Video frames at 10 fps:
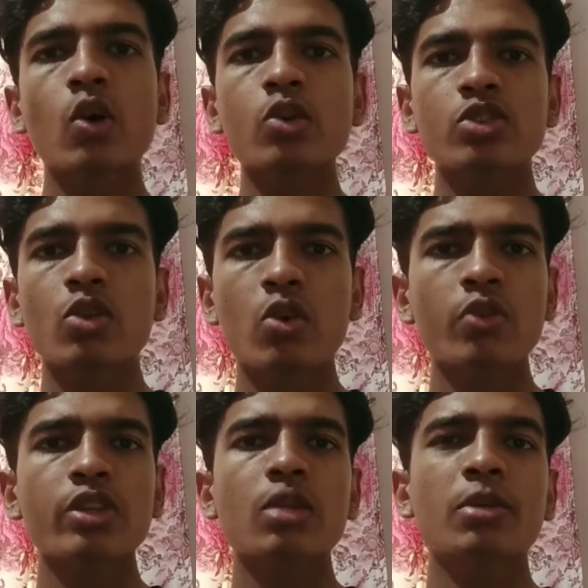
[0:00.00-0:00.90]
Thoughts
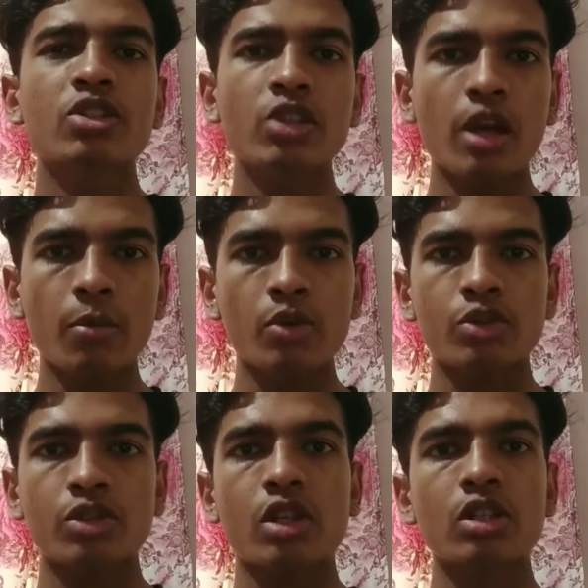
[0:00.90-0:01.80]
along with a particular
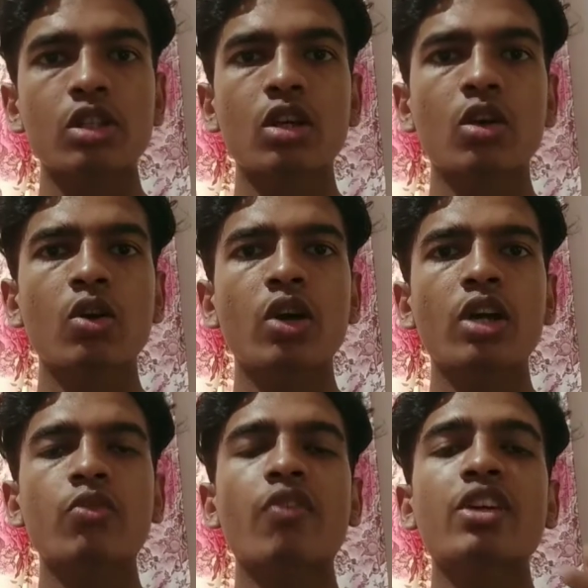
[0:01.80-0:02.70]
emotion, you know,
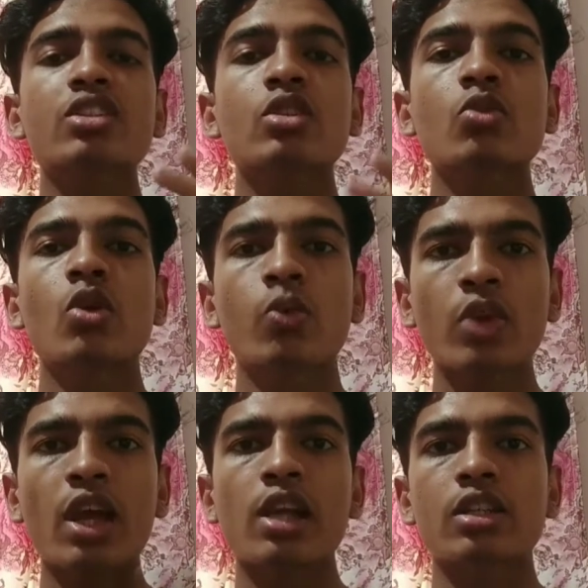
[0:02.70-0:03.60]
it reflects into a
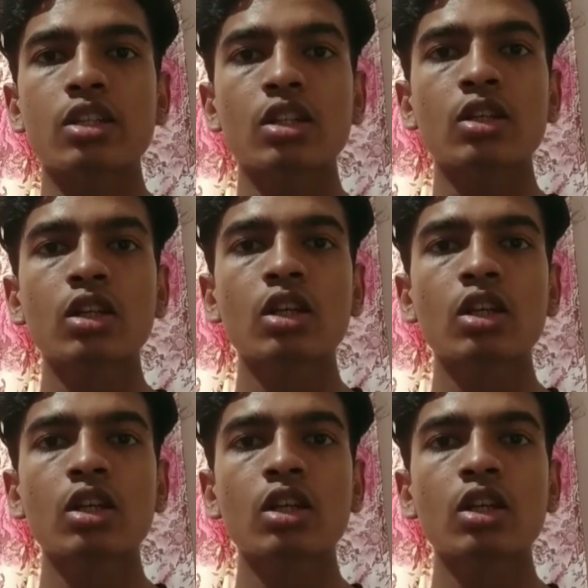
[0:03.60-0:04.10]
reality.